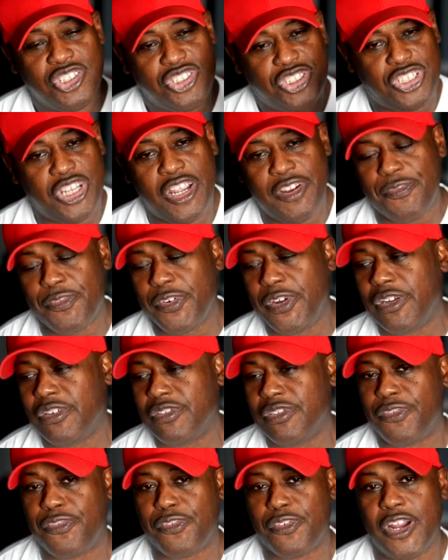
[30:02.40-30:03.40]
Jeffrey
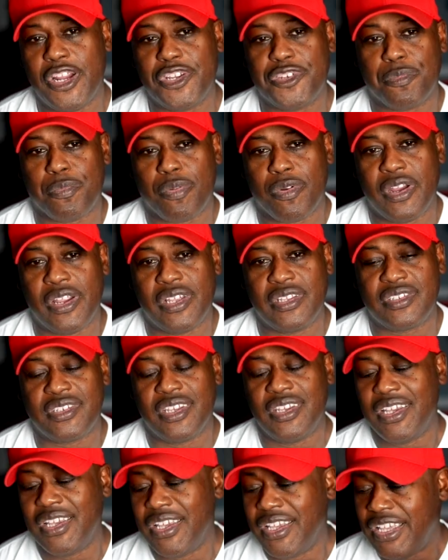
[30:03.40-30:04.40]
on the Fresh Prince,
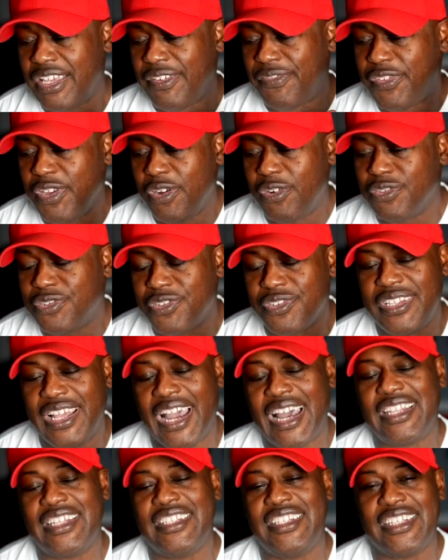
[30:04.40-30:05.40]
if those are
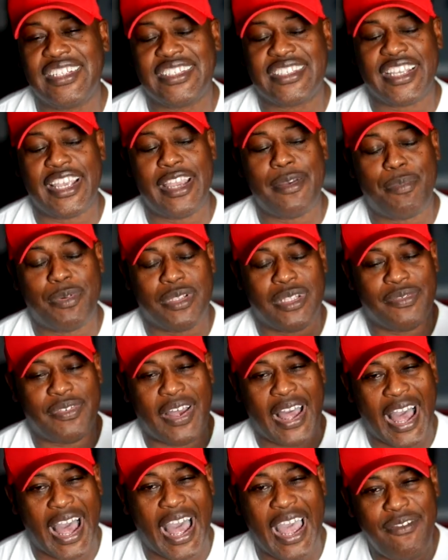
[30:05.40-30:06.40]
not an example of
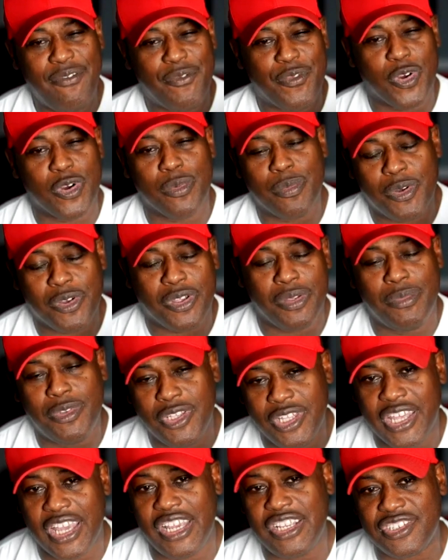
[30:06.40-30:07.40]
high verbal
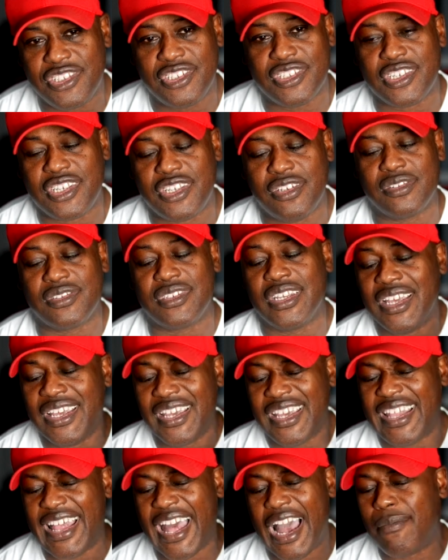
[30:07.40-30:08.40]
communication skills
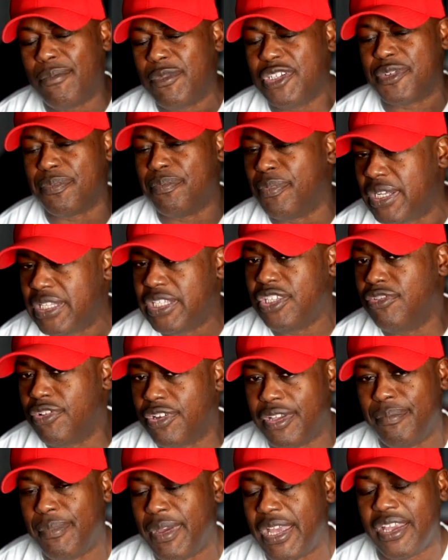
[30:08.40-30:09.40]
and how much money you
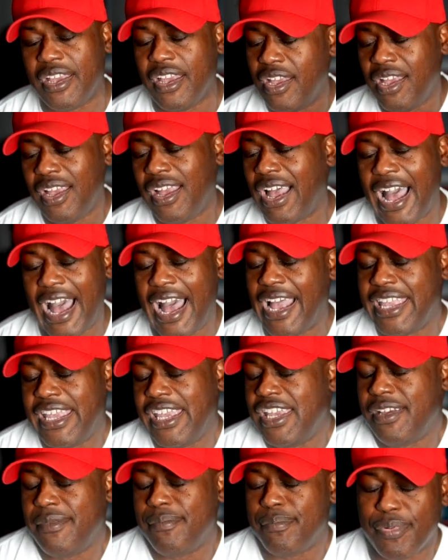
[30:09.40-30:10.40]
can make, I
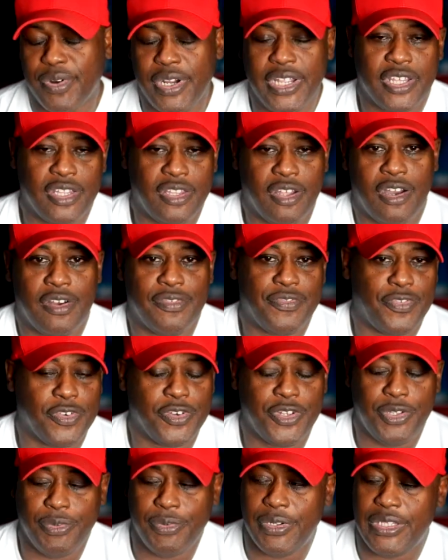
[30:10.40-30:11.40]
can't break it off
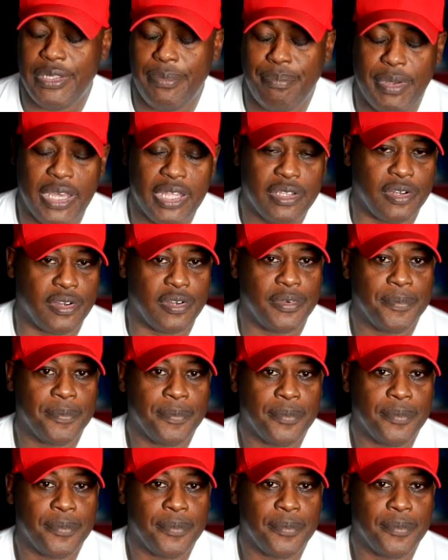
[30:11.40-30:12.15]
for you any better.